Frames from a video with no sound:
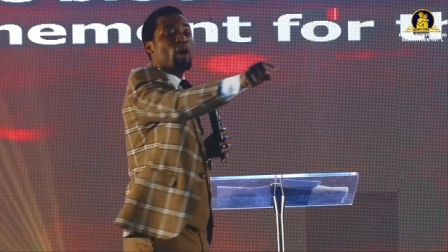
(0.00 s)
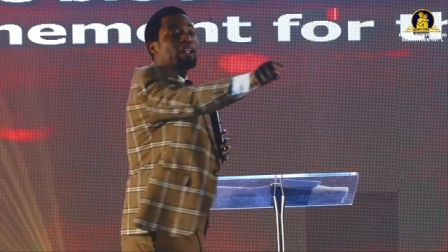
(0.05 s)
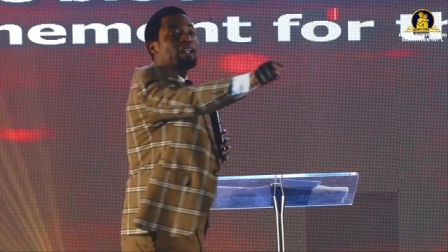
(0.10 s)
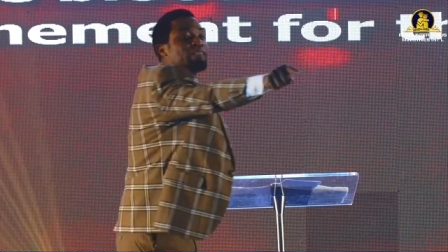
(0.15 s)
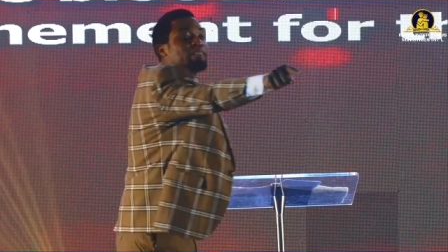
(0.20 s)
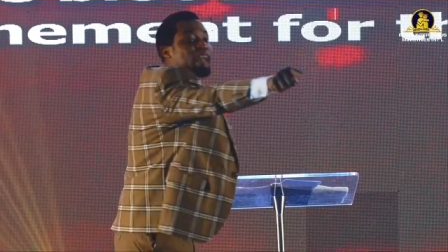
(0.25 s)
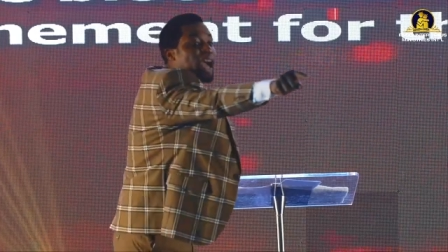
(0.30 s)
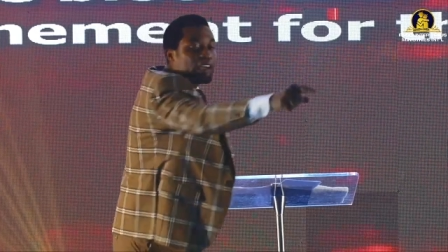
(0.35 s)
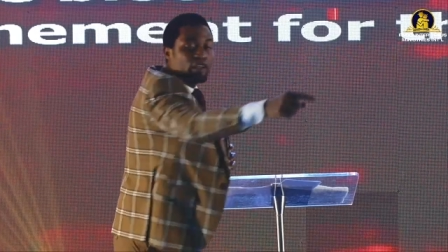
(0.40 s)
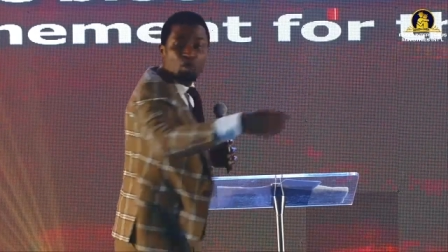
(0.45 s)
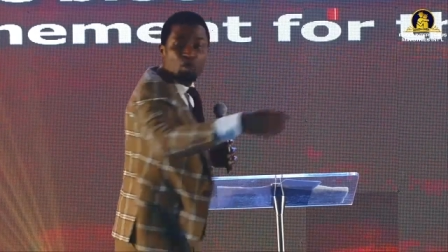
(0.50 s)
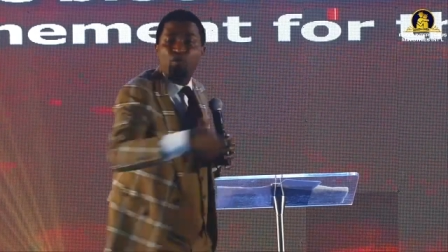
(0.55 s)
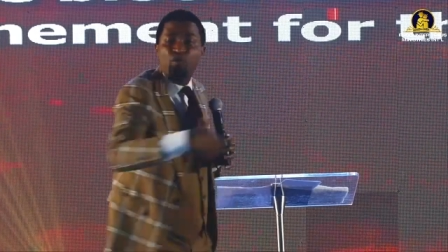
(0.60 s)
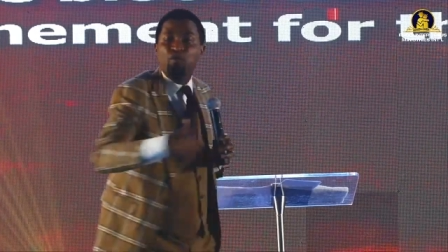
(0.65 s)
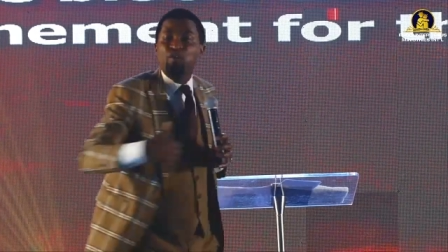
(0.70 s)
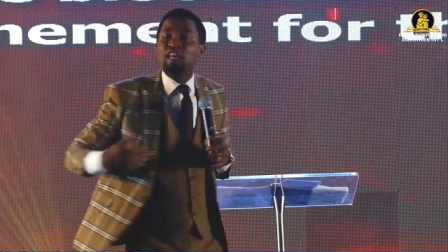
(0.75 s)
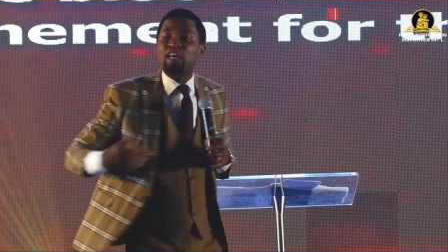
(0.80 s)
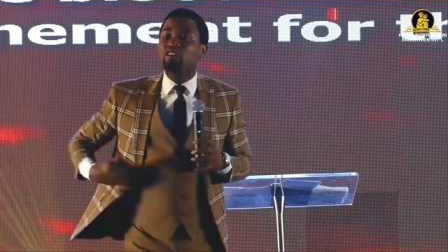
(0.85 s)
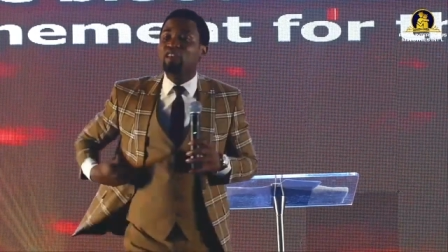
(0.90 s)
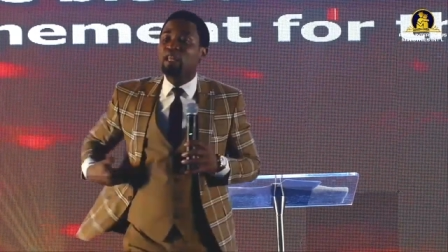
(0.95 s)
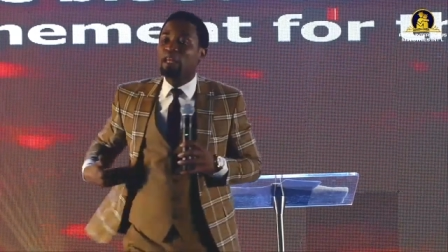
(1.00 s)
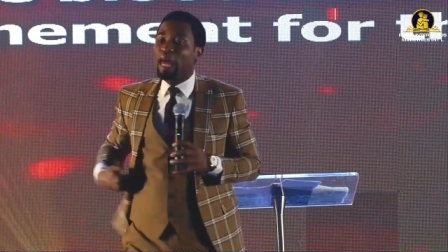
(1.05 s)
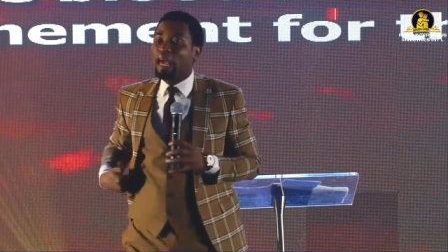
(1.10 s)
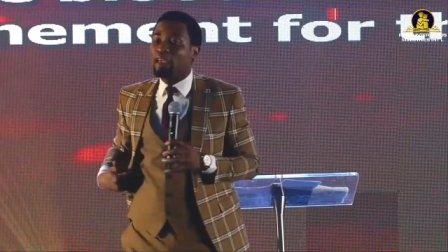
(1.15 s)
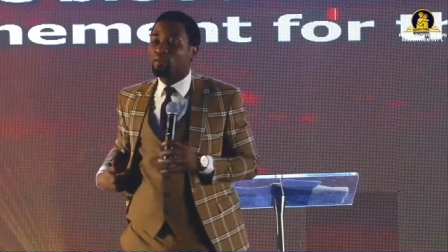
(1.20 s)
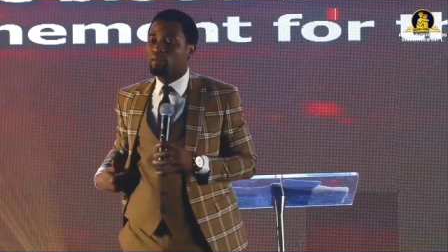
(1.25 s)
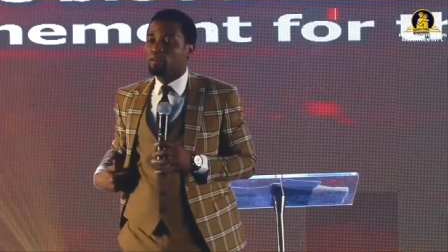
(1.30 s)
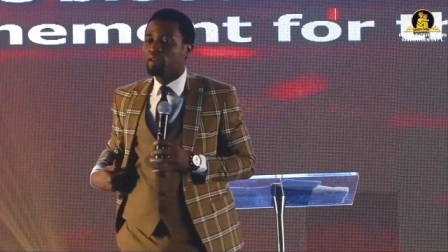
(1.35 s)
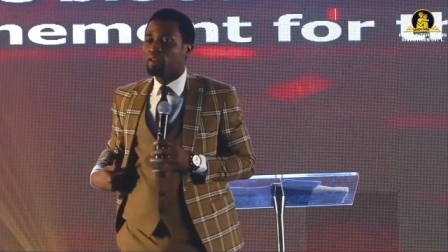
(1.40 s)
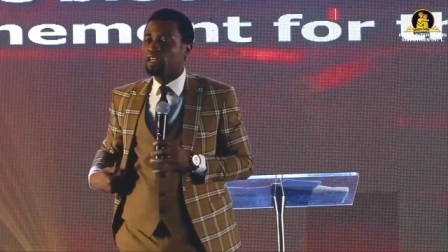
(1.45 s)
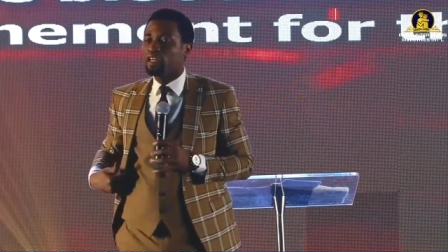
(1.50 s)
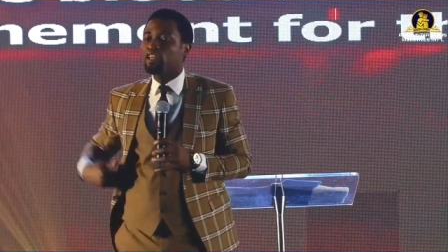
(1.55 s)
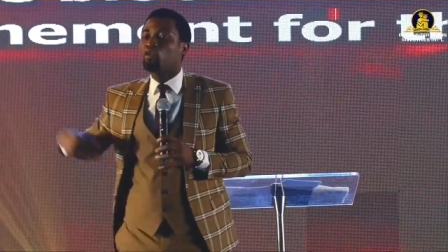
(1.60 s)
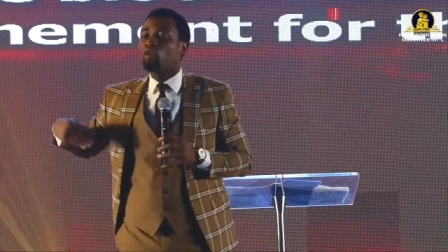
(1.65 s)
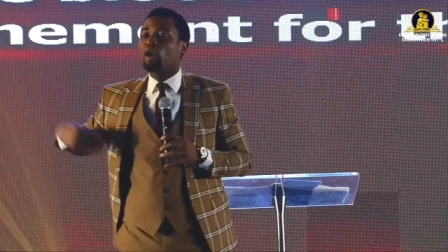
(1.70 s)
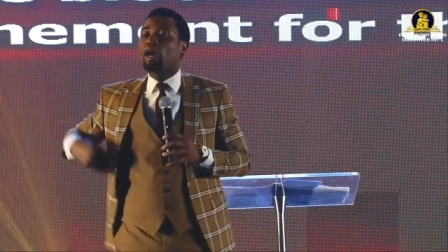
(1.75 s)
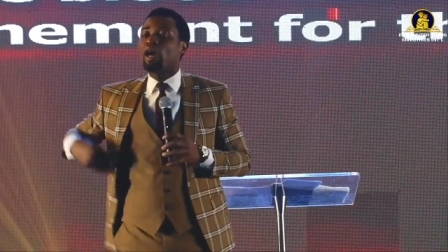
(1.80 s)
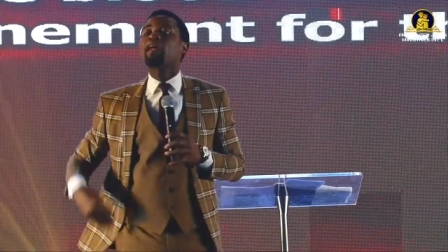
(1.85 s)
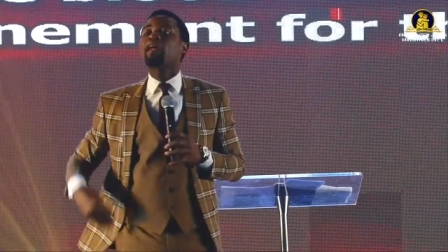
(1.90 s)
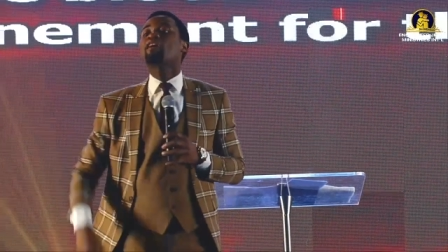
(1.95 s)
attack your fleshly life, it
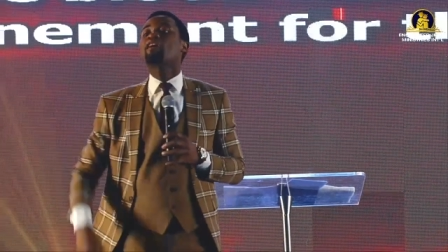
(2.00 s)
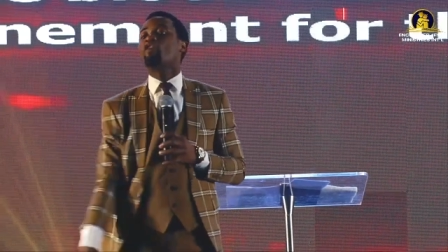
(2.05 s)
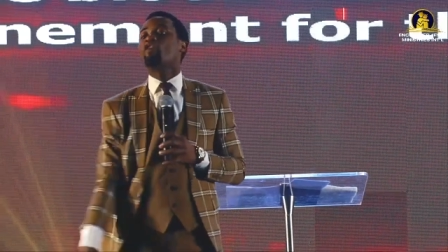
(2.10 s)
will attack